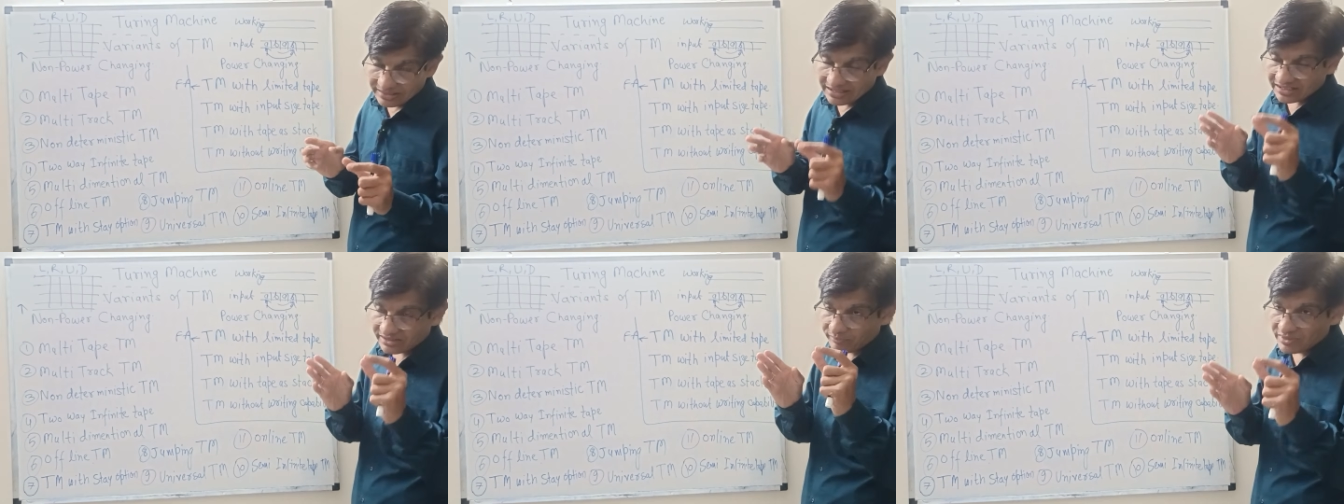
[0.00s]

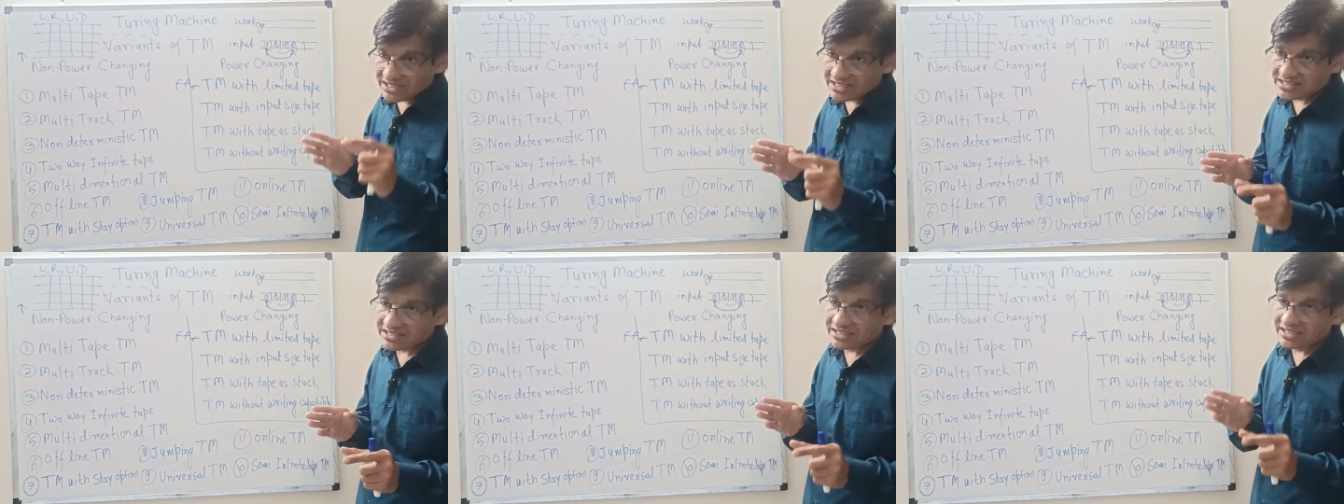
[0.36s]
That
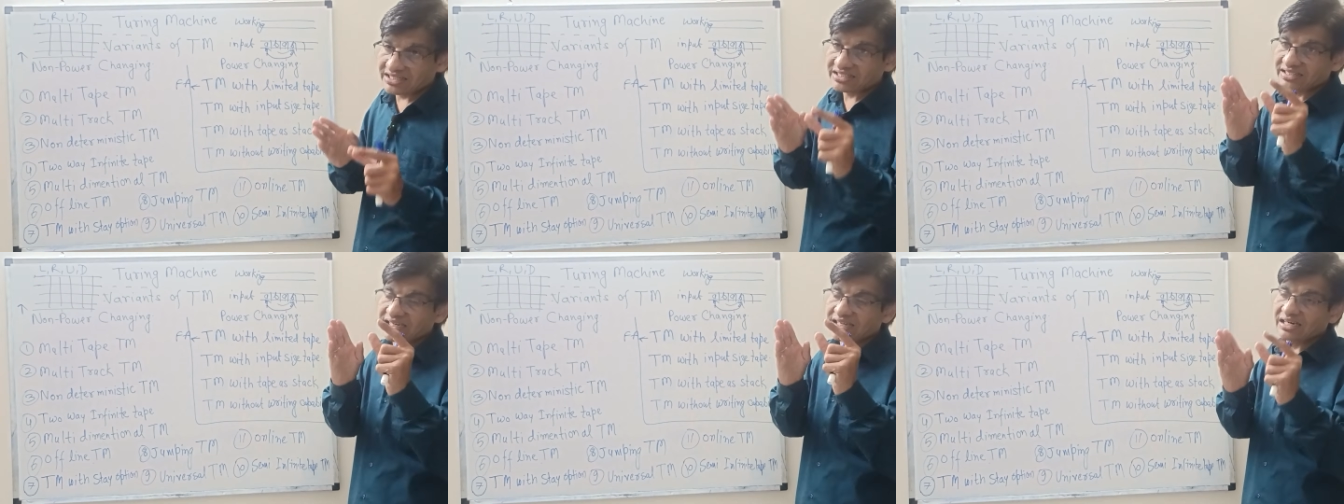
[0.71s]
means
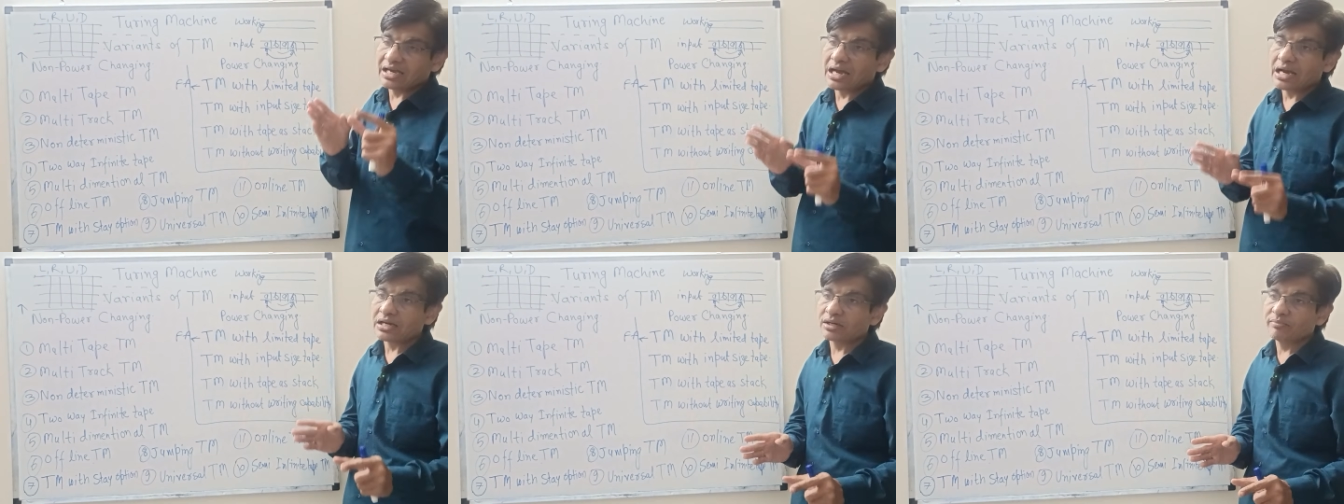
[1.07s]
it
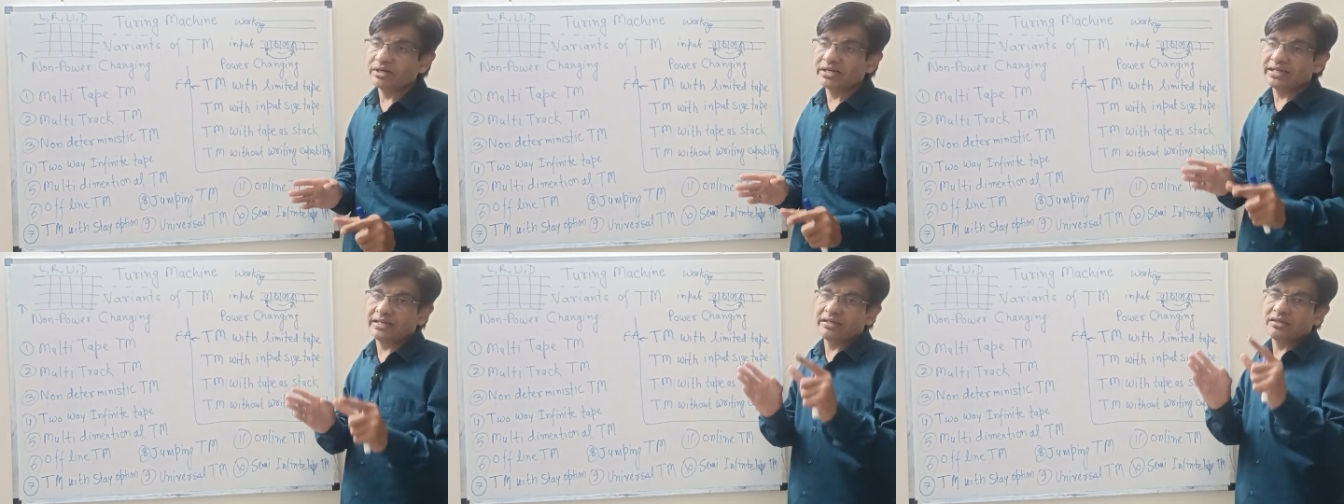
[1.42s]
can
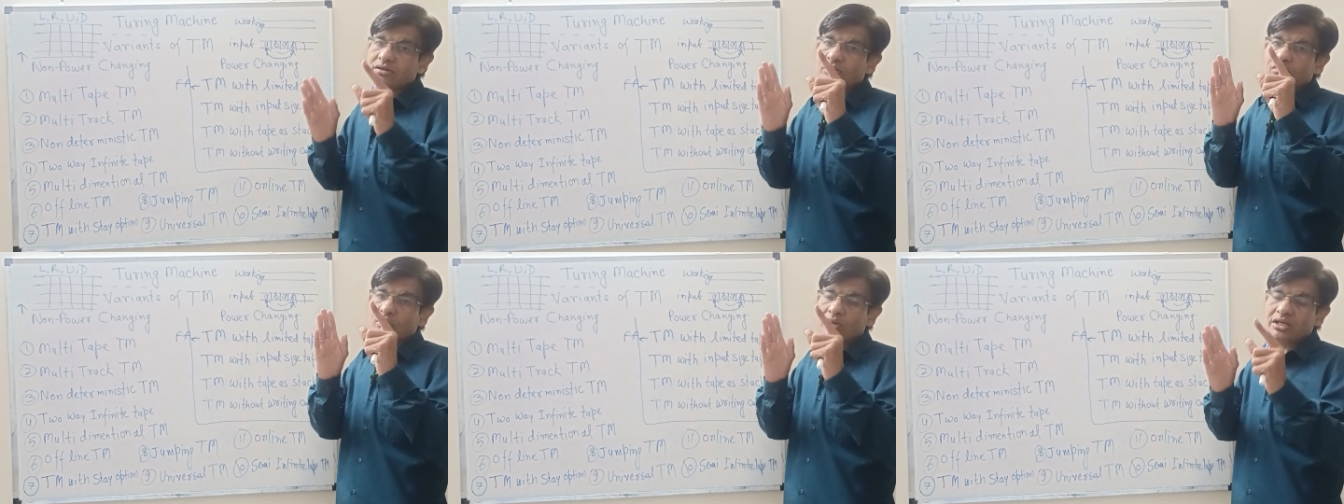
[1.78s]

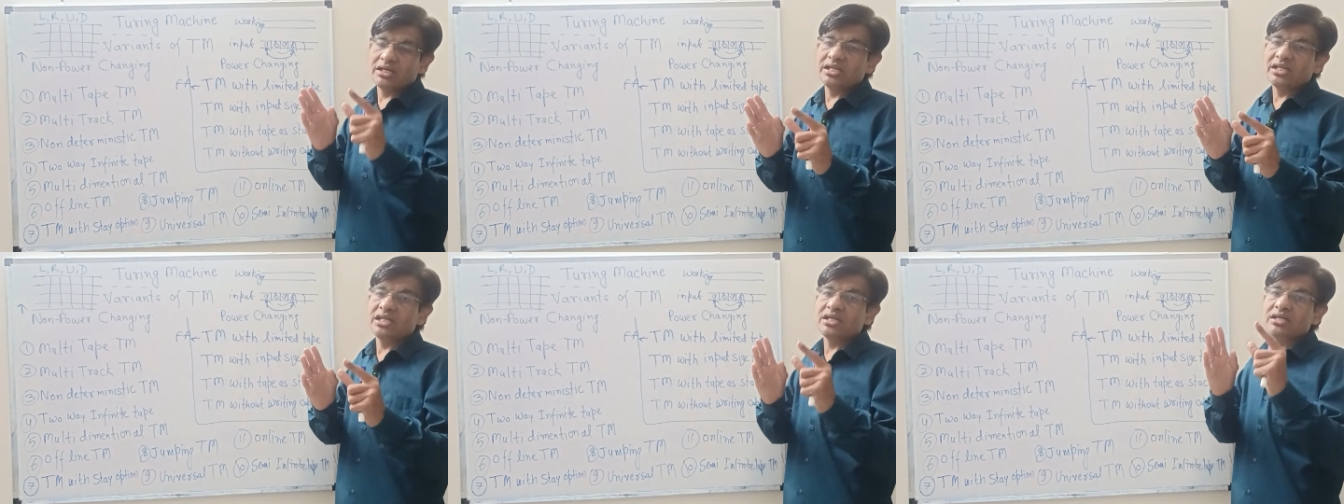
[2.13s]
accommodate
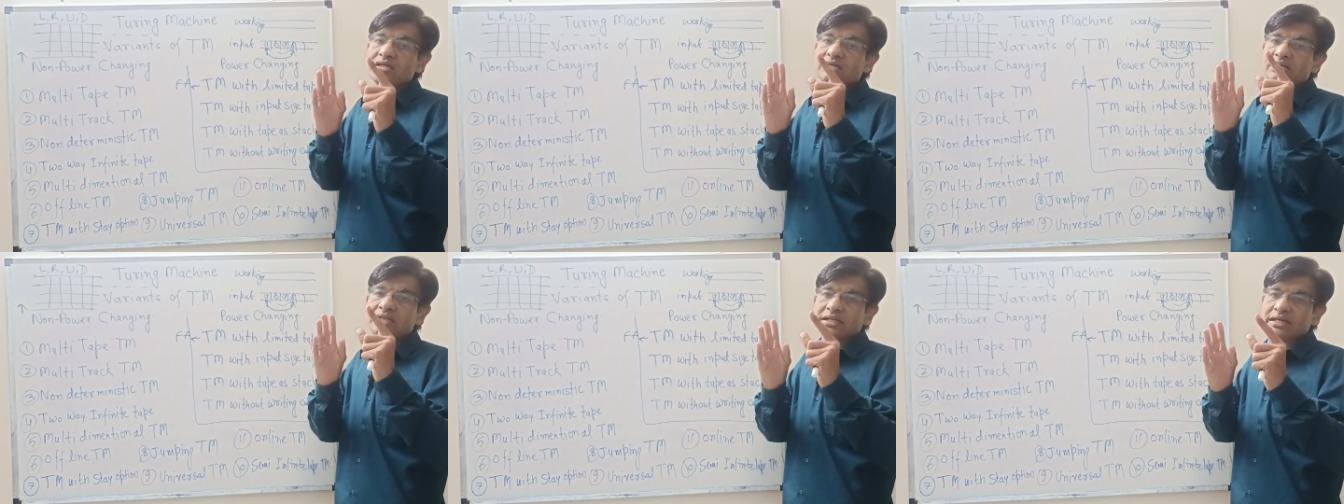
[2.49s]

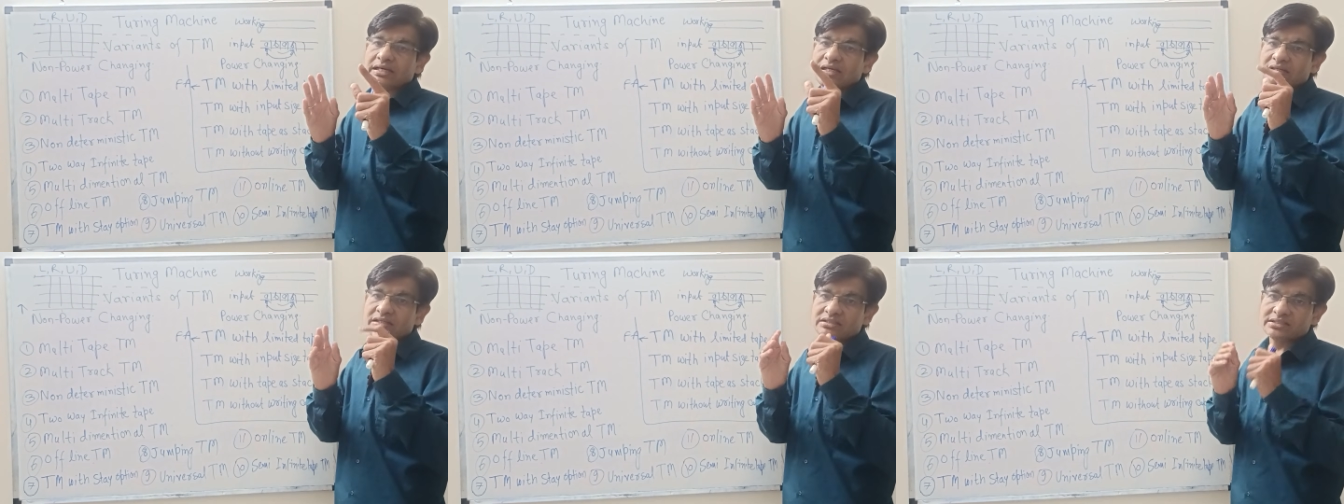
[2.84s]
only
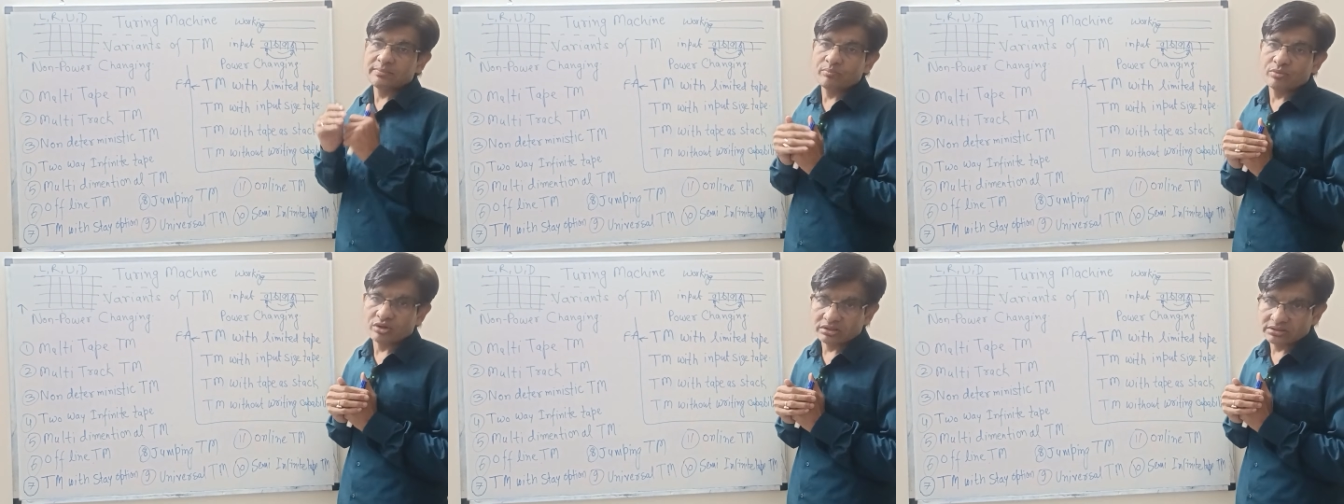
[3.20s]
10
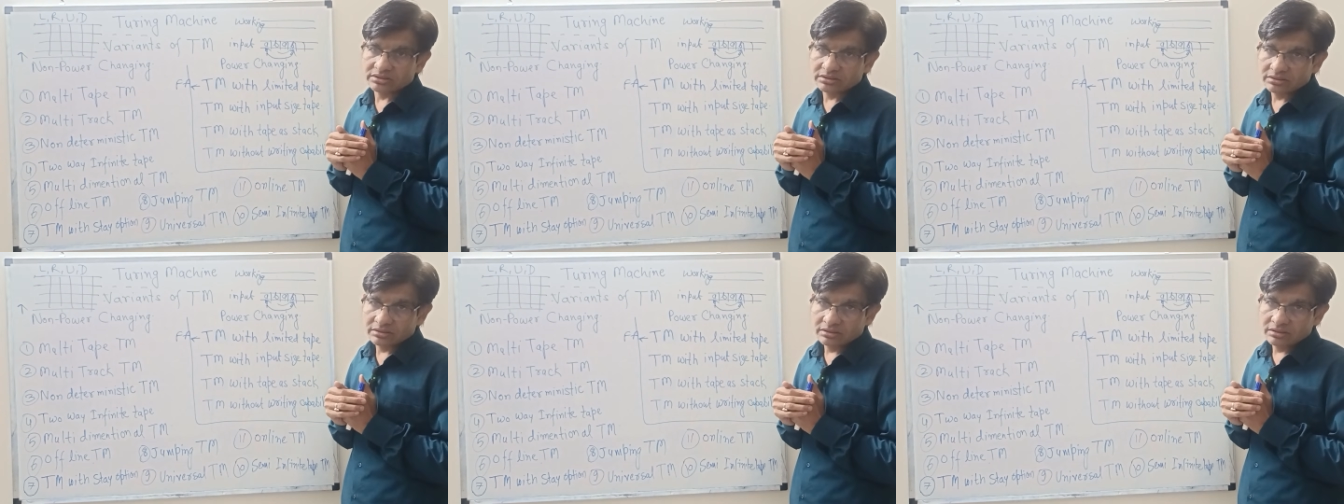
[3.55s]

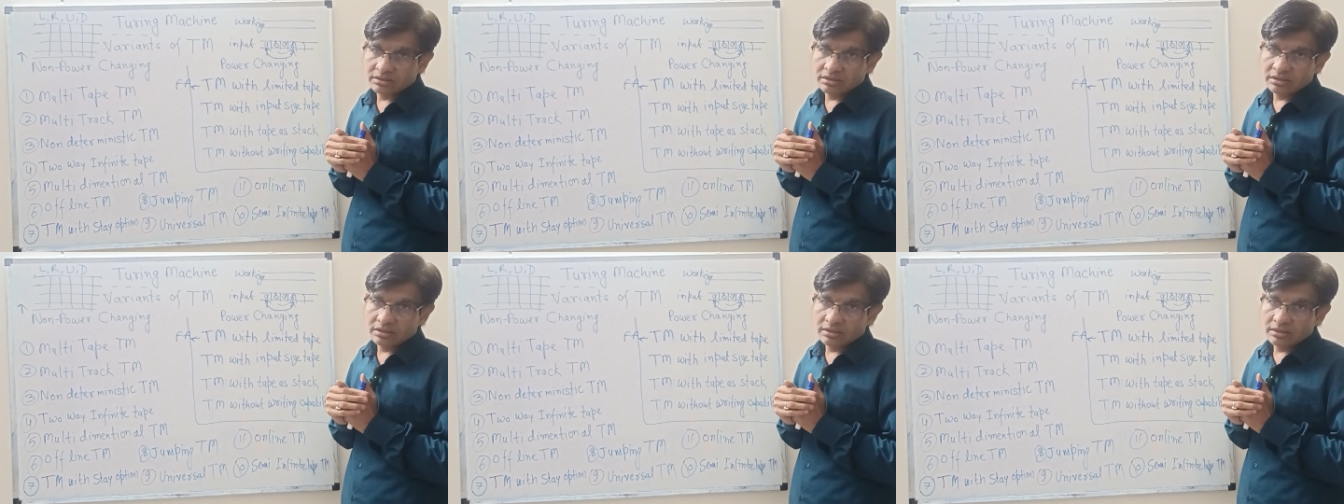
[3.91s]
symbols.
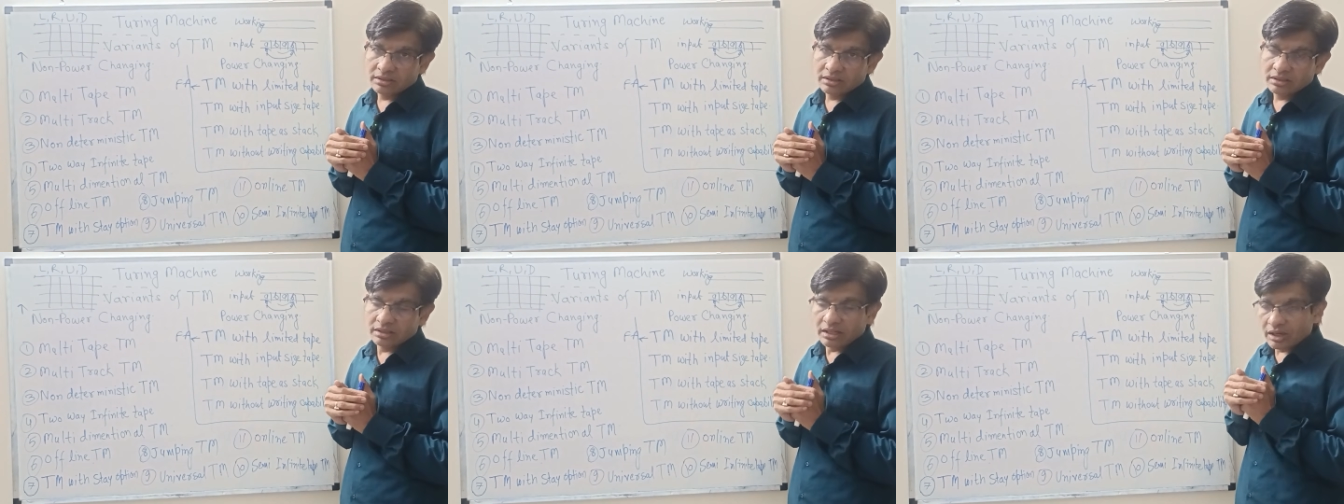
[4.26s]

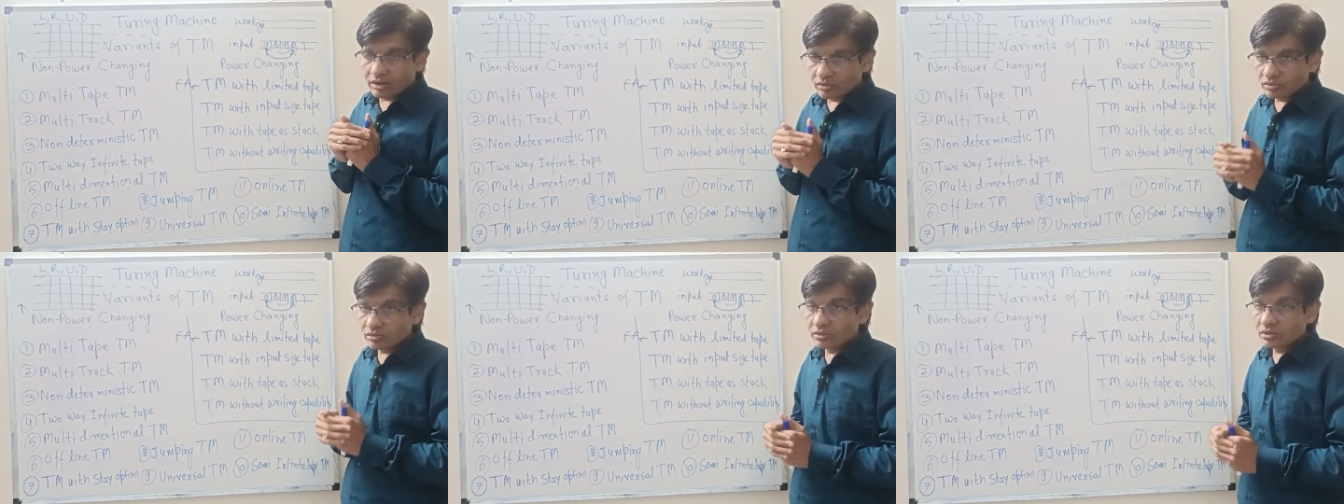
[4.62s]

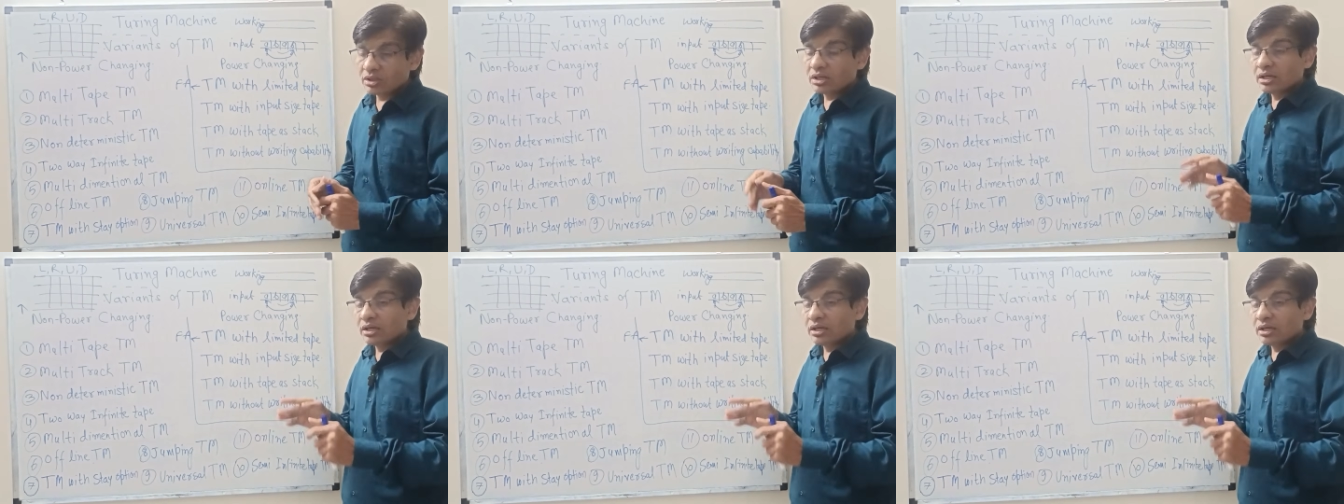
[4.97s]
Now,